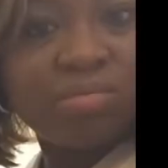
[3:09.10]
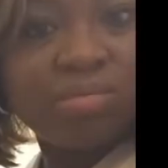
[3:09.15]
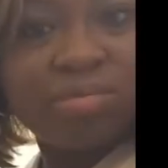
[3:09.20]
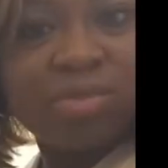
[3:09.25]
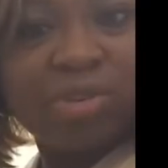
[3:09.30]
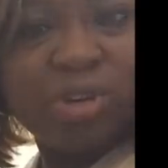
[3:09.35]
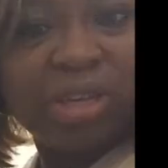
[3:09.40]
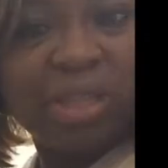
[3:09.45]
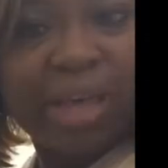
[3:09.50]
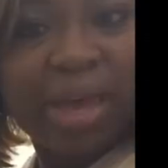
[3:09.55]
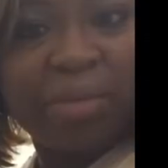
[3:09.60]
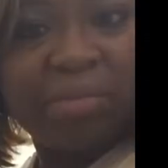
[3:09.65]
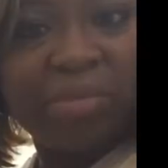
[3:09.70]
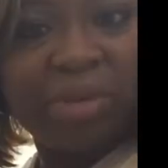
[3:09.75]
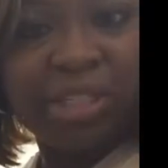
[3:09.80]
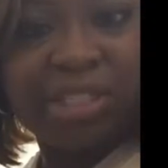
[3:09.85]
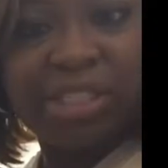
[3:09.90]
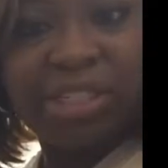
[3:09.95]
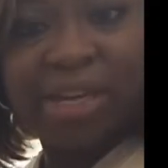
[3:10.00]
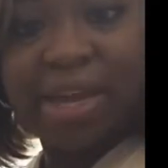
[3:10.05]
you can like
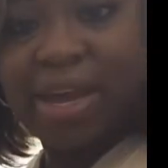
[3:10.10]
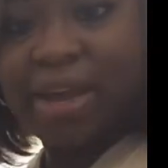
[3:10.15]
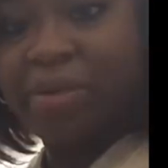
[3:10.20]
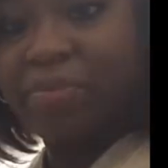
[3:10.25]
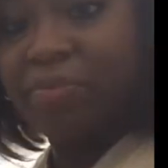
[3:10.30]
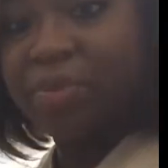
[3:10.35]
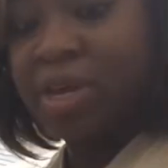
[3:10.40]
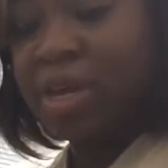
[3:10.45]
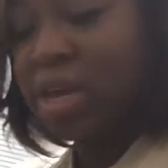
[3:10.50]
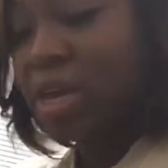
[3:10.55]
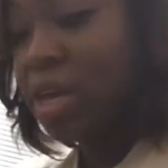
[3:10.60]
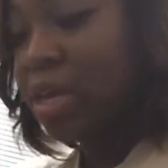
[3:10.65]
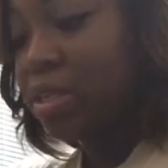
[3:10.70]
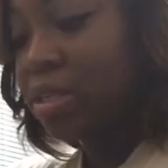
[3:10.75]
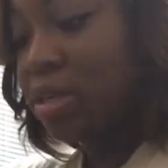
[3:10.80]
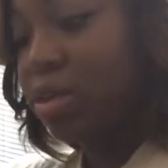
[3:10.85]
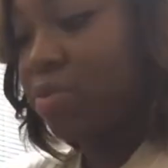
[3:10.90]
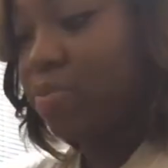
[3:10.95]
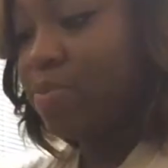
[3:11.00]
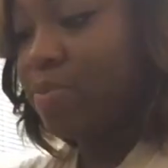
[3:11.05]
mush it down.
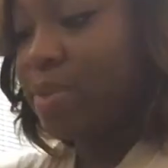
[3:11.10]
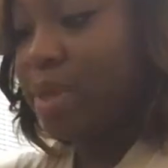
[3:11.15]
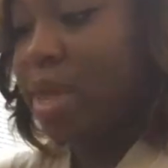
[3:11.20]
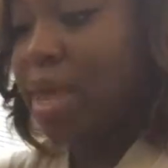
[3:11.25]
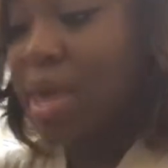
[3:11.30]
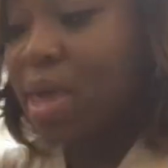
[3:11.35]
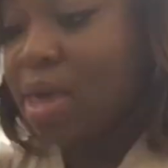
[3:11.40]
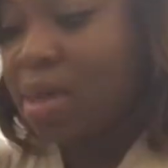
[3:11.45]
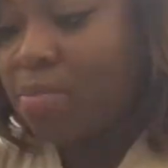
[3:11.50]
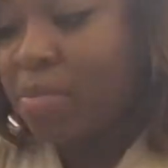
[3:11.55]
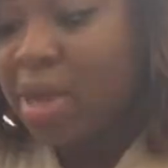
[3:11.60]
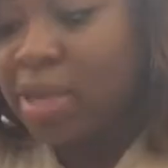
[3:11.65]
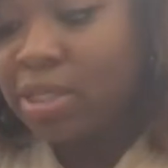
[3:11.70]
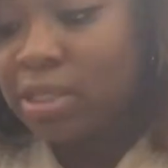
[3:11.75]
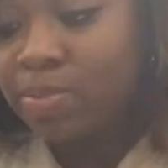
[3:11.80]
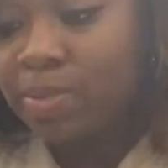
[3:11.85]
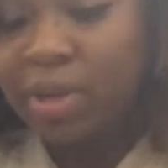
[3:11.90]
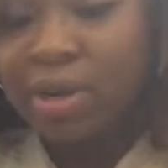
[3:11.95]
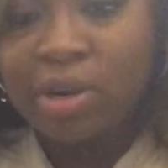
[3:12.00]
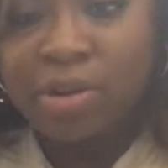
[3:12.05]
So, and my
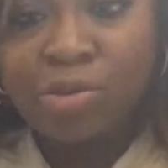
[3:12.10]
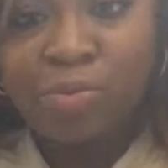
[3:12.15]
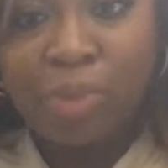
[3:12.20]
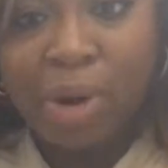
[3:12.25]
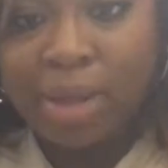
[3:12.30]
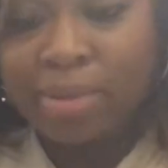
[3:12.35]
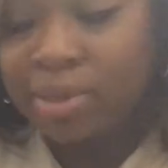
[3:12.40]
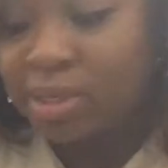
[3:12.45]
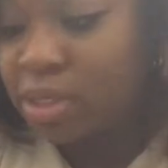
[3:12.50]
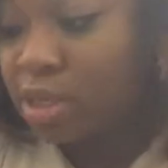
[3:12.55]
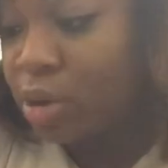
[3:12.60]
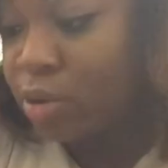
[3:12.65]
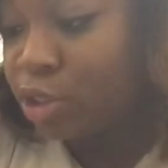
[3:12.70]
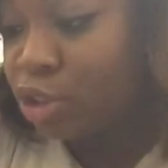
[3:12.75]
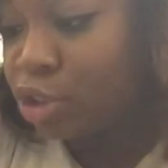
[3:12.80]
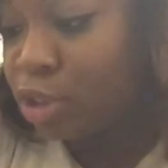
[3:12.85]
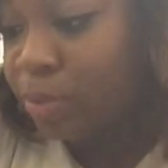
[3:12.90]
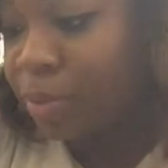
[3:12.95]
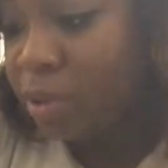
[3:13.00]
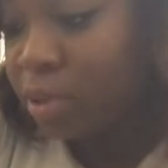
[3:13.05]
spinach, you probably saw it
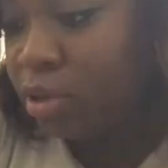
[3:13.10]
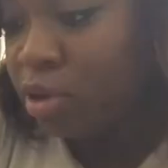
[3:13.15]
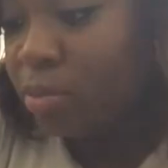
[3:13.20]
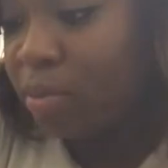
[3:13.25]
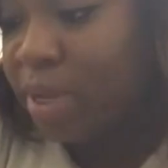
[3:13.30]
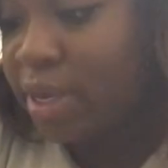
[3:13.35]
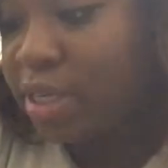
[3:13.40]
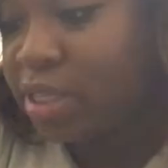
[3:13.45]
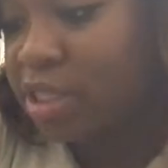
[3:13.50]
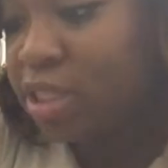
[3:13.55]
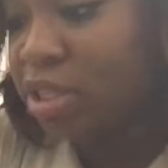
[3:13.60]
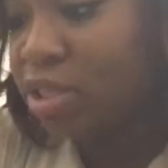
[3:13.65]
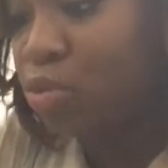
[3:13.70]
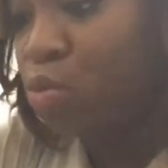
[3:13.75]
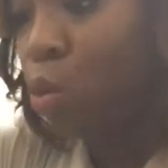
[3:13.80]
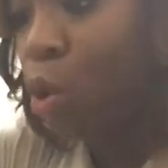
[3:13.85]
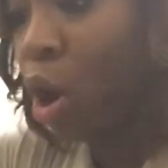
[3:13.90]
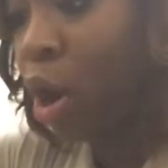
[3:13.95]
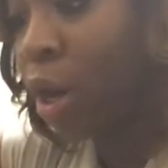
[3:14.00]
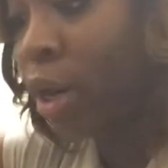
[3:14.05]
dripping a little bit. It's
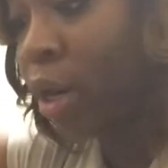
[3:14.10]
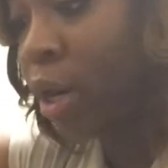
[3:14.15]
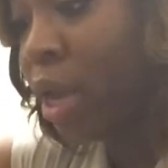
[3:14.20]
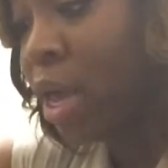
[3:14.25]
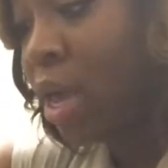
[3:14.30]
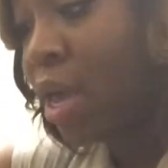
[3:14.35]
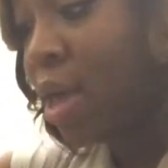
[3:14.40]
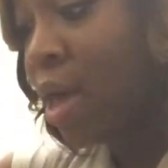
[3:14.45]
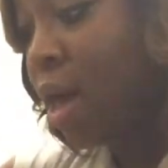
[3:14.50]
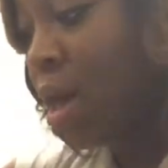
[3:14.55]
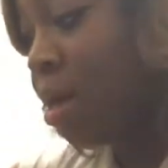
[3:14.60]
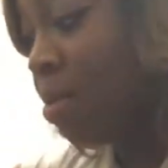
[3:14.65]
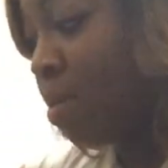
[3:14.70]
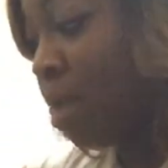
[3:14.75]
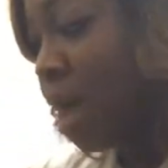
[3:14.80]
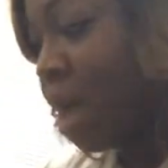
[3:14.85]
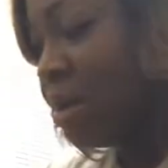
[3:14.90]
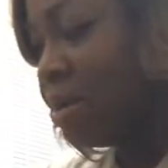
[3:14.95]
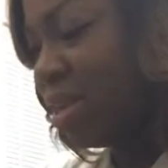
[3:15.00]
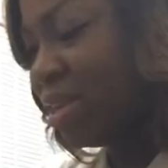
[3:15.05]
just water.
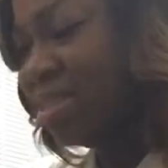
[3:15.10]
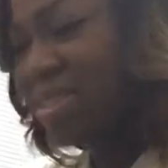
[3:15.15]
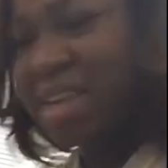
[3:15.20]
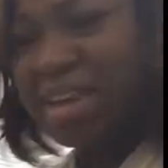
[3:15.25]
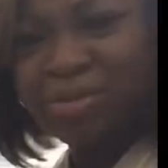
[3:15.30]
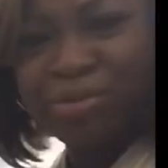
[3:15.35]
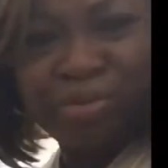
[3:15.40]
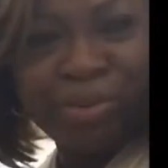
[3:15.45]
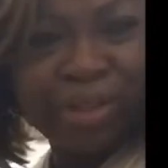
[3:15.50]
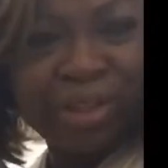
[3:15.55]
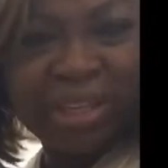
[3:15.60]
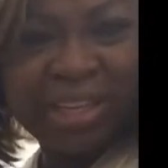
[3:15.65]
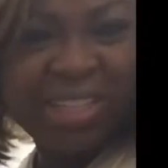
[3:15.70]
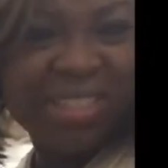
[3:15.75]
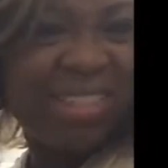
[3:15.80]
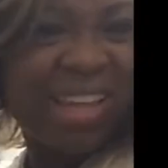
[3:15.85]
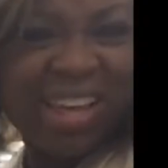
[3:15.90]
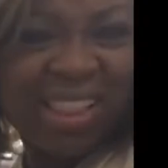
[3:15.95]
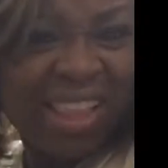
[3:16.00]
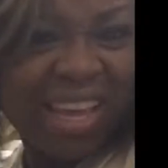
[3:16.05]
It's
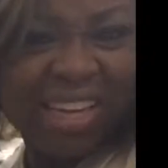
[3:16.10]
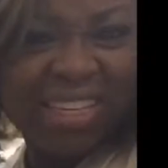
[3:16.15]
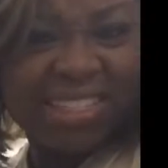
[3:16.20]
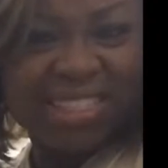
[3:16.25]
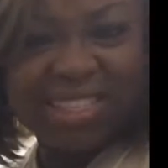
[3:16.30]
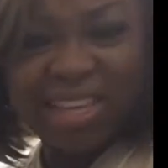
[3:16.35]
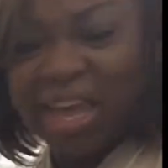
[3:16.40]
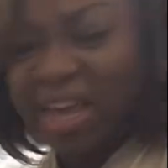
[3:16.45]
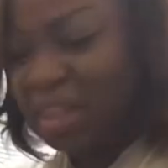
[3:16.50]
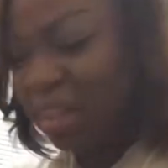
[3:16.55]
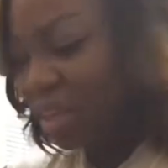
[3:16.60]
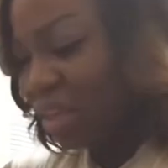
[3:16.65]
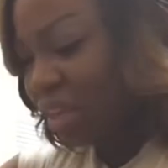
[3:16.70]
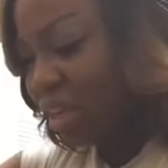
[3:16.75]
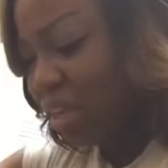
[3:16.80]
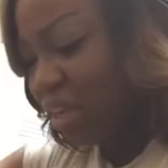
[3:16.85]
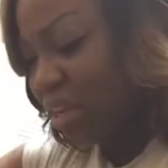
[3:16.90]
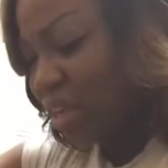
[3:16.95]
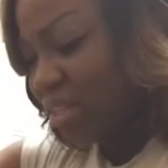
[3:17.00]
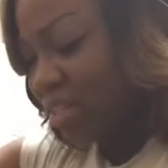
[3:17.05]
not like salad.
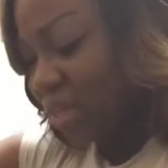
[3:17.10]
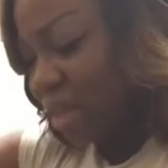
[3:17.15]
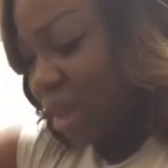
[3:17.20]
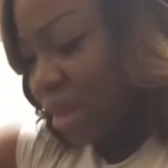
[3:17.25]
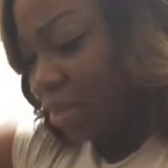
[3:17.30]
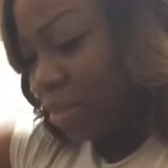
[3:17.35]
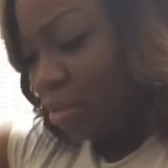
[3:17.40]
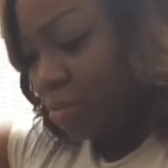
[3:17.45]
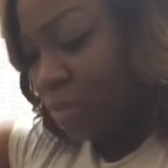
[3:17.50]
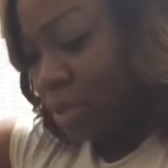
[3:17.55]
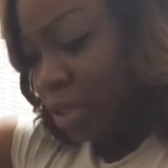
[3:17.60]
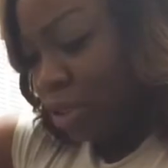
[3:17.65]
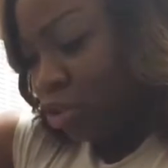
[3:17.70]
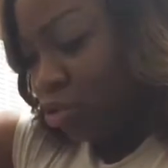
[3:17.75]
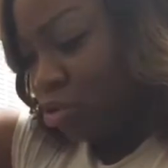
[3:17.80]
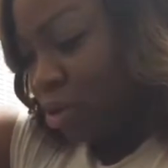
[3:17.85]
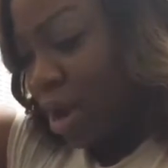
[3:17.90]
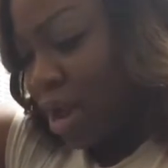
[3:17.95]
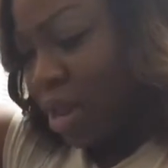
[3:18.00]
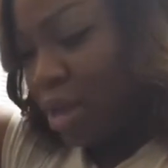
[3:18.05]
It doesn't have to be
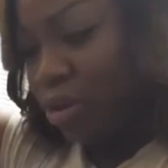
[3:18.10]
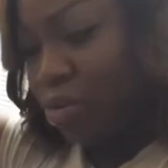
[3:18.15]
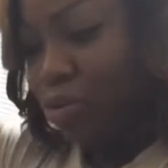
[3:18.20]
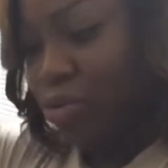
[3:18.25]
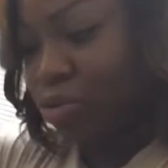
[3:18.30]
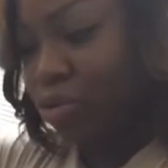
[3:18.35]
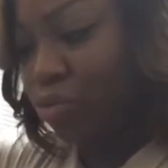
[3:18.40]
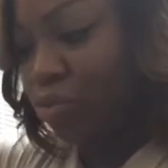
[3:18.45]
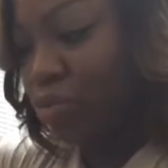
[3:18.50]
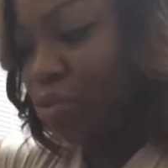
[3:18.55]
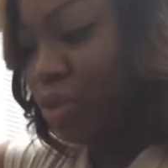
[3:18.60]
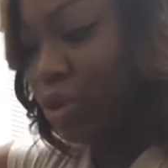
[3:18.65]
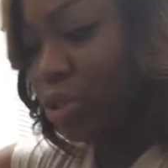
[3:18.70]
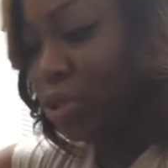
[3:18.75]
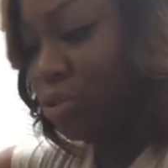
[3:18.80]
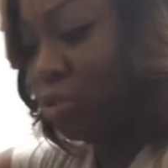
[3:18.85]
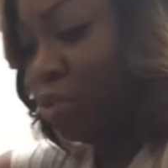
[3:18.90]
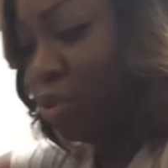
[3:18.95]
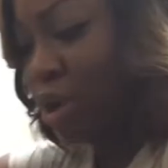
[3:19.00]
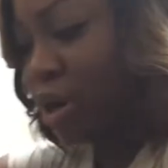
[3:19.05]
dry in order for it
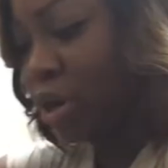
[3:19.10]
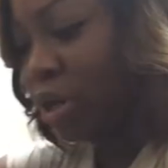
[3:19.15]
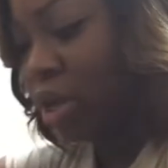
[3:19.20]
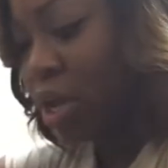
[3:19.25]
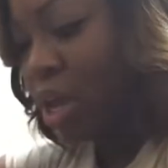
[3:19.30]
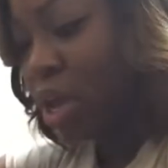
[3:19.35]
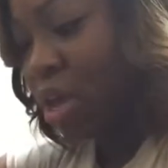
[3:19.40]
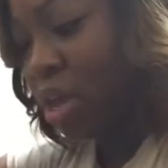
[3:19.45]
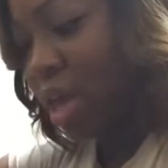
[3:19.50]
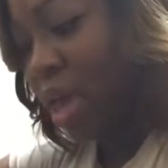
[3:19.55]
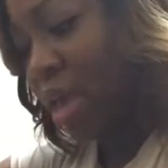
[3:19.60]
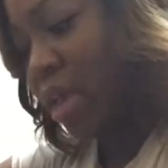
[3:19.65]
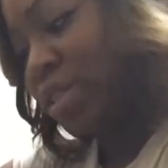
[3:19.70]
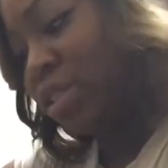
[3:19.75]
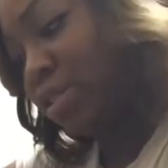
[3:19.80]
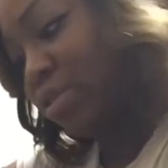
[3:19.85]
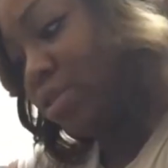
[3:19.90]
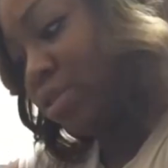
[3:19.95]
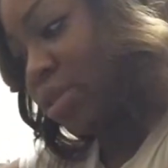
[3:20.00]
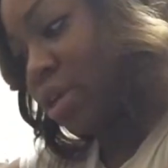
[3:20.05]
to work.
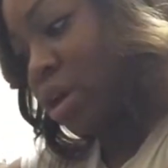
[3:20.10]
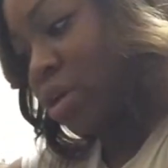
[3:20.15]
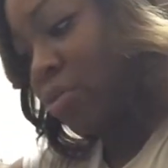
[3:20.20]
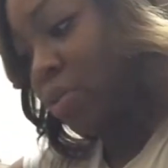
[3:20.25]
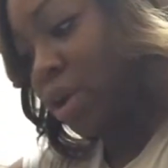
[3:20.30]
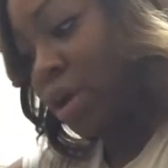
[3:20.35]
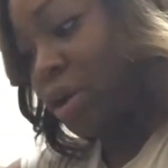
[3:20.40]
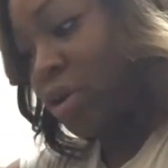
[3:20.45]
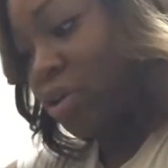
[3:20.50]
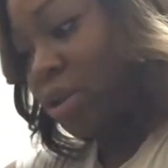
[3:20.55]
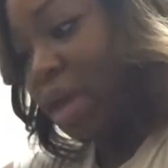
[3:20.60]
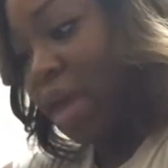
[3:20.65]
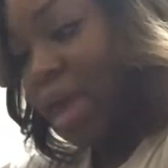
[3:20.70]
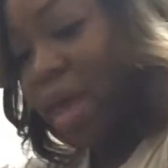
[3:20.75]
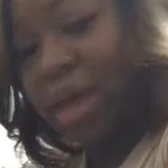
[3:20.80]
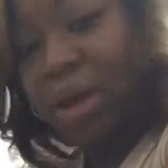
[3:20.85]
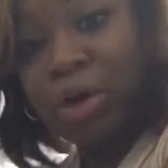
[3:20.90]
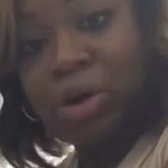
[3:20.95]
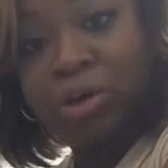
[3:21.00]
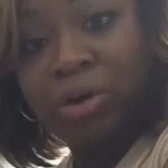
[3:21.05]
As you saw, we're going to
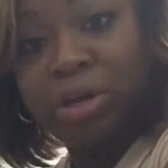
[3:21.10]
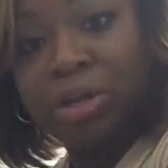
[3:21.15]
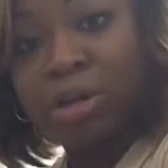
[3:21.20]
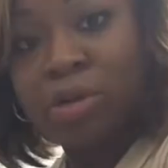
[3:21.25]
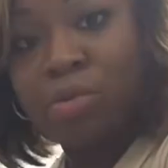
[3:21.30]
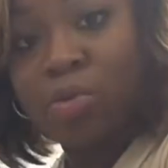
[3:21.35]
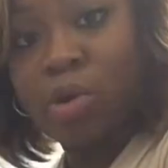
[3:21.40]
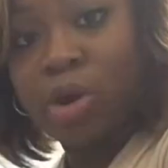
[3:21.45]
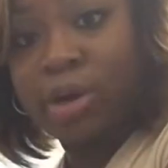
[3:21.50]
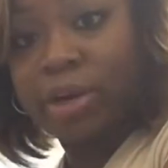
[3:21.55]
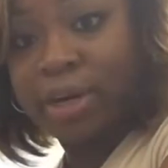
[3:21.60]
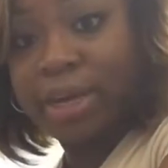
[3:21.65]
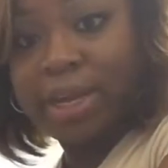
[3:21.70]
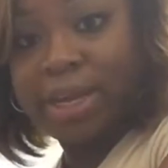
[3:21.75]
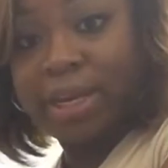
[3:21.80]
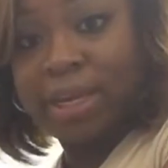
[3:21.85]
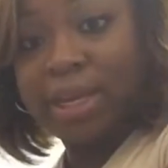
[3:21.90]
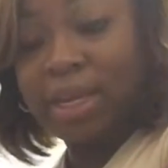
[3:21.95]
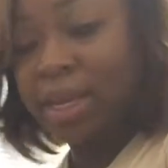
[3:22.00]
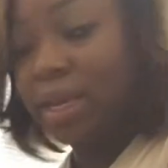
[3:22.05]
add coconut water
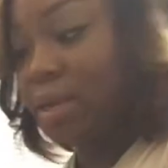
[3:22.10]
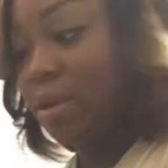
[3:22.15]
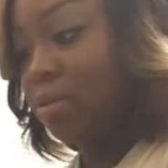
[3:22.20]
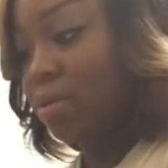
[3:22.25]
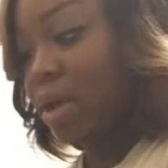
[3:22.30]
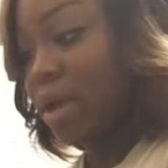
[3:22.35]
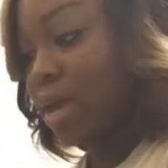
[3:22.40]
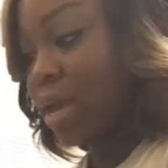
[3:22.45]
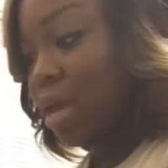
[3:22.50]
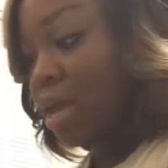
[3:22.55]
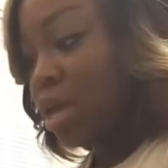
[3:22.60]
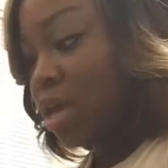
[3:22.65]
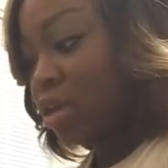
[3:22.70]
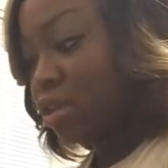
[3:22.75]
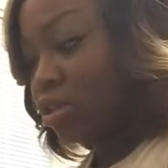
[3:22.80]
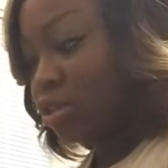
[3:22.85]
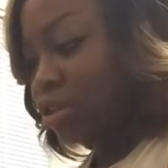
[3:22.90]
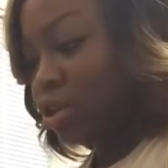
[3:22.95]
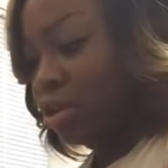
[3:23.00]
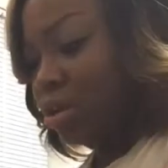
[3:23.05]
in it anyway,
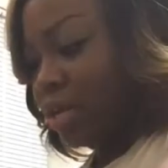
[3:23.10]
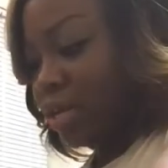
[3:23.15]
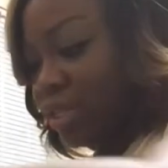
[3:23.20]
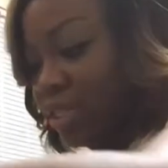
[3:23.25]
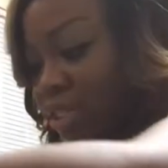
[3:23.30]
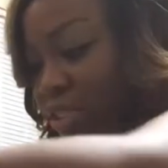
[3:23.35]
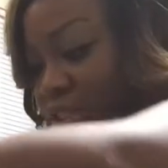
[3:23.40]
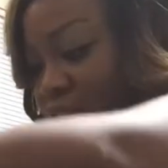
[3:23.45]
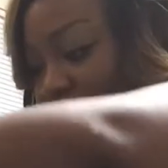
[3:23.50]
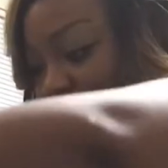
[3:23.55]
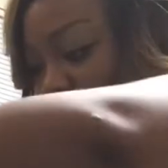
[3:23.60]
so it's just